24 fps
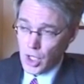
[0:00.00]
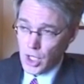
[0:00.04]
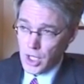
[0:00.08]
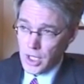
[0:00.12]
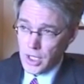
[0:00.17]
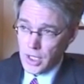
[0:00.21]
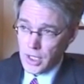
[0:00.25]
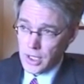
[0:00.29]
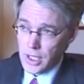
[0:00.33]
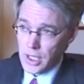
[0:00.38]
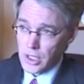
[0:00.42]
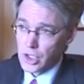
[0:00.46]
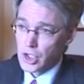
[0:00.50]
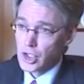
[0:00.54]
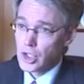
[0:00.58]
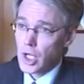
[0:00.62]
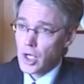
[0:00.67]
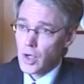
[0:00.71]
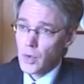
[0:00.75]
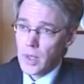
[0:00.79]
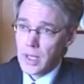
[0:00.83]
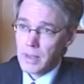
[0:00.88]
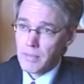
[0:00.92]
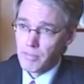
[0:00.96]
uh,
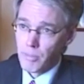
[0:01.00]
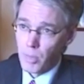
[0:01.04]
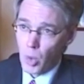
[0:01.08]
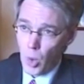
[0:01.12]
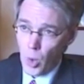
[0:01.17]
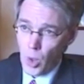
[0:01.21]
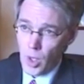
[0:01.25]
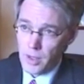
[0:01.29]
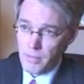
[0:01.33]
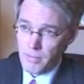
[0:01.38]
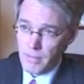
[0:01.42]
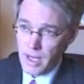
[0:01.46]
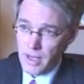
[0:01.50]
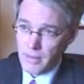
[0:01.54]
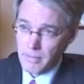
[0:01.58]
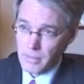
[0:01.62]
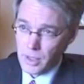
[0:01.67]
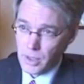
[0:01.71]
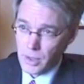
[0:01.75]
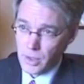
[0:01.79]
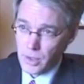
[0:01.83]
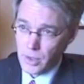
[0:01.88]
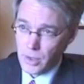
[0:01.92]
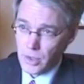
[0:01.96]
auxiliary board
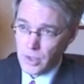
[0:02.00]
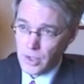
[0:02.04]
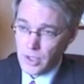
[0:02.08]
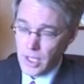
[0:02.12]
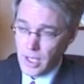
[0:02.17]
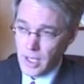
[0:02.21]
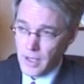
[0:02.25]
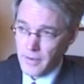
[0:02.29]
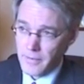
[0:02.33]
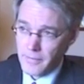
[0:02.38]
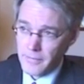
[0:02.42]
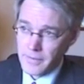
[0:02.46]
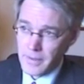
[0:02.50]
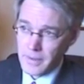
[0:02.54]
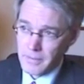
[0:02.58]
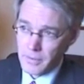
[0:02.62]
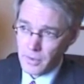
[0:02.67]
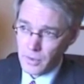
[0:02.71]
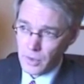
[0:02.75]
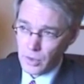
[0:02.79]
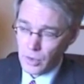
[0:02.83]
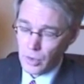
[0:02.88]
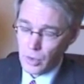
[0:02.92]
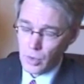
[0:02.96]
members of
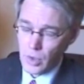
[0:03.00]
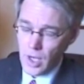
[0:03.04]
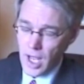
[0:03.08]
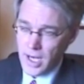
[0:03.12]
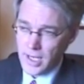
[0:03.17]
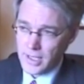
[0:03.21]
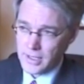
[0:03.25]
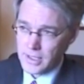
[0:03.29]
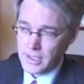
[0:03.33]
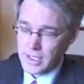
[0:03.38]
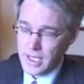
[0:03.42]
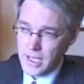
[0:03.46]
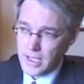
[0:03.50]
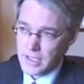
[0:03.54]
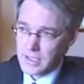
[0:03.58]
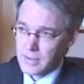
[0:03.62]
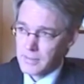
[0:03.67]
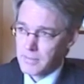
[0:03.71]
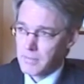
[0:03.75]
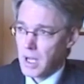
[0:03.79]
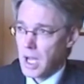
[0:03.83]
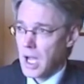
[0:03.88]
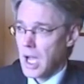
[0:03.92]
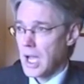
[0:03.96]
the United
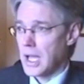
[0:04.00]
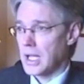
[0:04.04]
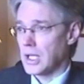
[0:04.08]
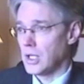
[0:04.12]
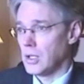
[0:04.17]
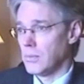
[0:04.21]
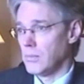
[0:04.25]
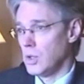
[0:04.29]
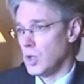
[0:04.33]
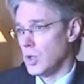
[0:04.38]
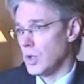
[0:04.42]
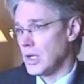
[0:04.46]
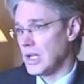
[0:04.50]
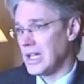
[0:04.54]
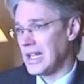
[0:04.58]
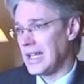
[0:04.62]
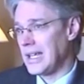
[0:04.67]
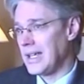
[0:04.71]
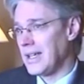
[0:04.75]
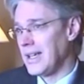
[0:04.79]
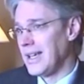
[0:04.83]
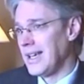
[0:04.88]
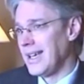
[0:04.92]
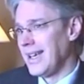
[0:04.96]
States Baha'i
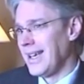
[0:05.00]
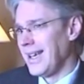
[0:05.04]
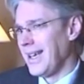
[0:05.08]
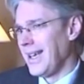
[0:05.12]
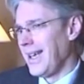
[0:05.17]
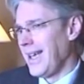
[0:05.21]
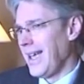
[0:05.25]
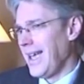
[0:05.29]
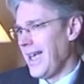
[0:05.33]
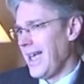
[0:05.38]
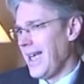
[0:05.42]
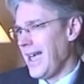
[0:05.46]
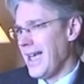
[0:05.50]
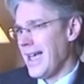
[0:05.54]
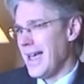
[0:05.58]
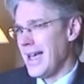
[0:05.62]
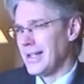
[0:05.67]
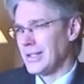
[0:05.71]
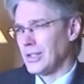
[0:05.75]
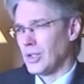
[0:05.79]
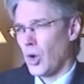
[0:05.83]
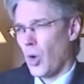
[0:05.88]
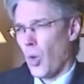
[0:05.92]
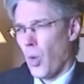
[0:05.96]
community
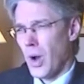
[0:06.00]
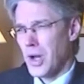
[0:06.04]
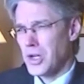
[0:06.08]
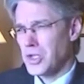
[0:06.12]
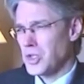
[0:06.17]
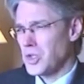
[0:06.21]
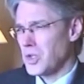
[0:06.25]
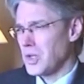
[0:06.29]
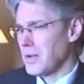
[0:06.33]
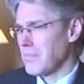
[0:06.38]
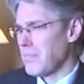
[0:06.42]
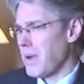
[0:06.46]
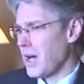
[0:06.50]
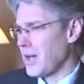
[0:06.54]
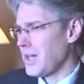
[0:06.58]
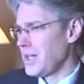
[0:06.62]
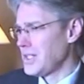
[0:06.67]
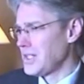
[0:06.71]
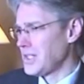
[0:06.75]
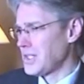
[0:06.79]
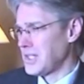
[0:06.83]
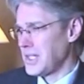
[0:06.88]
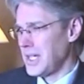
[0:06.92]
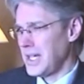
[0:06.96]
and questioned about
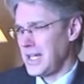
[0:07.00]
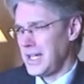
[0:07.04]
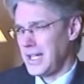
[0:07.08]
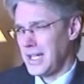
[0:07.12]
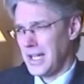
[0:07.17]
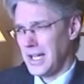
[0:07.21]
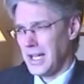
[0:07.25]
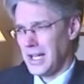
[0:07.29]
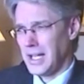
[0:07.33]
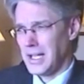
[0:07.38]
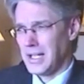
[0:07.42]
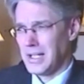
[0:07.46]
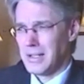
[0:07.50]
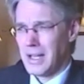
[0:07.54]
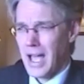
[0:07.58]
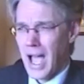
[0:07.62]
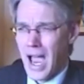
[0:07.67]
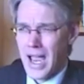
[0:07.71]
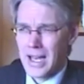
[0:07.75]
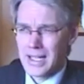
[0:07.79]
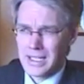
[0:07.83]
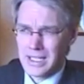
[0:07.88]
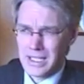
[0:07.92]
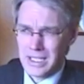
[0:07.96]
his thinking and
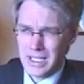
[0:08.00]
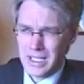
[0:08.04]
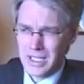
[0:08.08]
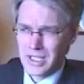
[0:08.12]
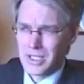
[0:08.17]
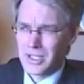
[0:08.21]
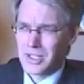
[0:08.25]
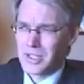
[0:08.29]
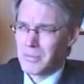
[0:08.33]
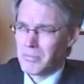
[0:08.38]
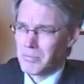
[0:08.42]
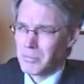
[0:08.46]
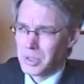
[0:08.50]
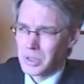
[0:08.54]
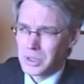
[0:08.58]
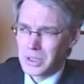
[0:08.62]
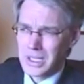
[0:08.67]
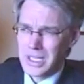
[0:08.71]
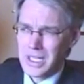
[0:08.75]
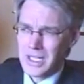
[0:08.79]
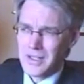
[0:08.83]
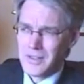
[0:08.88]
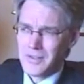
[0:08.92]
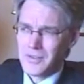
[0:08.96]
ideas and
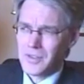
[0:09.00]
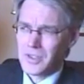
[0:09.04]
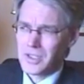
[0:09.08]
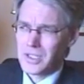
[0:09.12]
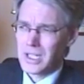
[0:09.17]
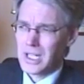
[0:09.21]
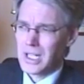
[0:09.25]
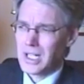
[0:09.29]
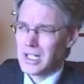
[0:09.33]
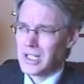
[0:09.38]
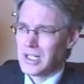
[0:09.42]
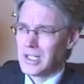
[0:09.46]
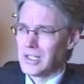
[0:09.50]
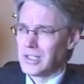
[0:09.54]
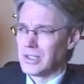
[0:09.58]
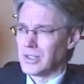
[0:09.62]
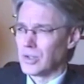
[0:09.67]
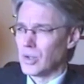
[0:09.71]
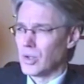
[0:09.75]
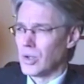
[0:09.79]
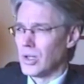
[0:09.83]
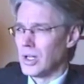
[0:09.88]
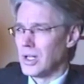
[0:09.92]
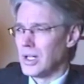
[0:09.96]
beliefs
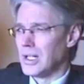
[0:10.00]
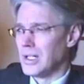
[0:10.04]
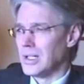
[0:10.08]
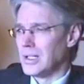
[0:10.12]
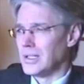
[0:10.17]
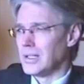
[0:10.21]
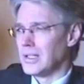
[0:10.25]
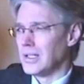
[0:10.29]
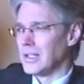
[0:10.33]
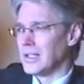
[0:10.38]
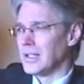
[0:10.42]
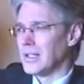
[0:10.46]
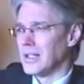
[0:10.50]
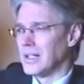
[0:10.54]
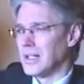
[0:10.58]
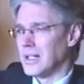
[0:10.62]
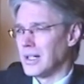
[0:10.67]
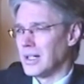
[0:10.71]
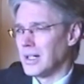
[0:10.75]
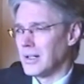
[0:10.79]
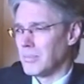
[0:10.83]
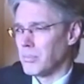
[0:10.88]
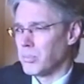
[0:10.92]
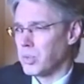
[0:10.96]
and, and
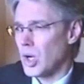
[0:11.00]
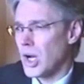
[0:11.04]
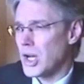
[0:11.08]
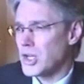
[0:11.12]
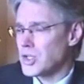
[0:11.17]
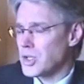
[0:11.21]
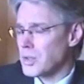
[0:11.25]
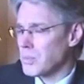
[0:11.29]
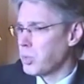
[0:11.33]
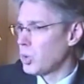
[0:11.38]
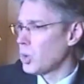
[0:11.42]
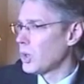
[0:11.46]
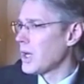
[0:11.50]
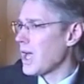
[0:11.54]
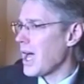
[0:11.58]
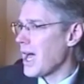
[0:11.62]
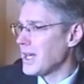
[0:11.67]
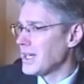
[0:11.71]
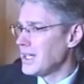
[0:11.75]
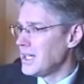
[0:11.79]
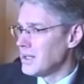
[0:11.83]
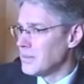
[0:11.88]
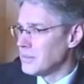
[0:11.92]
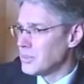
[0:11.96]
uh, pressure put
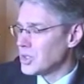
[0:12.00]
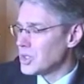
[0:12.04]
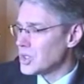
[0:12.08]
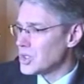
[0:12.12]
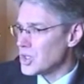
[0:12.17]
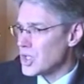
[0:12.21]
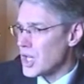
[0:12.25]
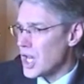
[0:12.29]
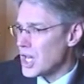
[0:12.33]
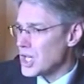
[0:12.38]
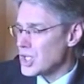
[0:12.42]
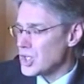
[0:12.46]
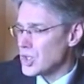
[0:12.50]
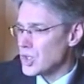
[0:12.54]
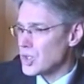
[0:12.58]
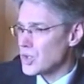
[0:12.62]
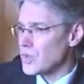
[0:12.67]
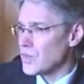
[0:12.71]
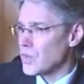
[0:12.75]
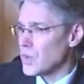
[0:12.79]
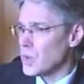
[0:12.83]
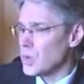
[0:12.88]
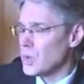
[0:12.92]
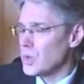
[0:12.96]
on him to change
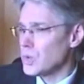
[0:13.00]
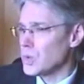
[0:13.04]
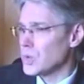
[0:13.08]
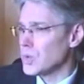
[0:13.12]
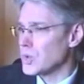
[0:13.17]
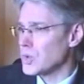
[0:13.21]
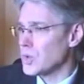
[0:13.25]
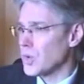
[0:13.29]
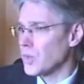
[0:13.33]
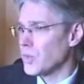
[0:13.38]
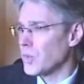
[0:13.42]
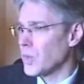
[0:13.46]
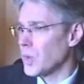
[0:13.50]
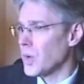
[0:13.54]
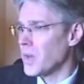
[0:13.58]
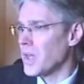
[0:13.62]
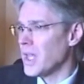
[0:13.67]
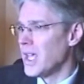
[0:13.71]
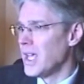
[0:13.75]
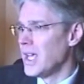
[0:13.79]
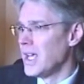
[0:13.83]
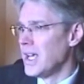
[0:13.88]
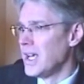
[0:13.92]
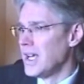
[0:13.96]
his views and so forth.